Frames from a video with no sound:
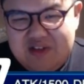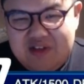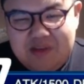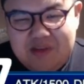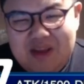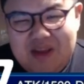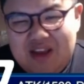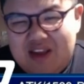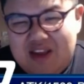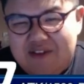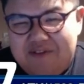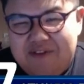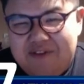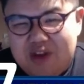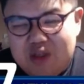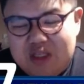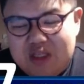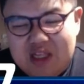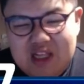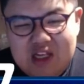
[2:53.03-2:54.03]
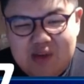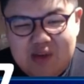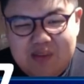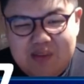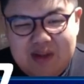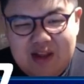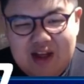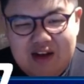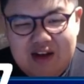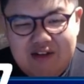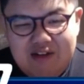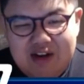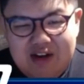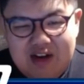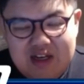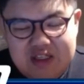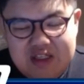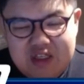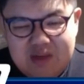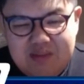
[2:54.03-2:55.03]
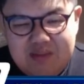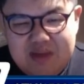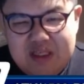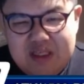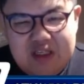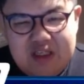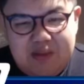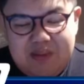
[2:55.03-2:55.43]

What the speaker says: to me, it feels a little bit like Red Eye Zombies.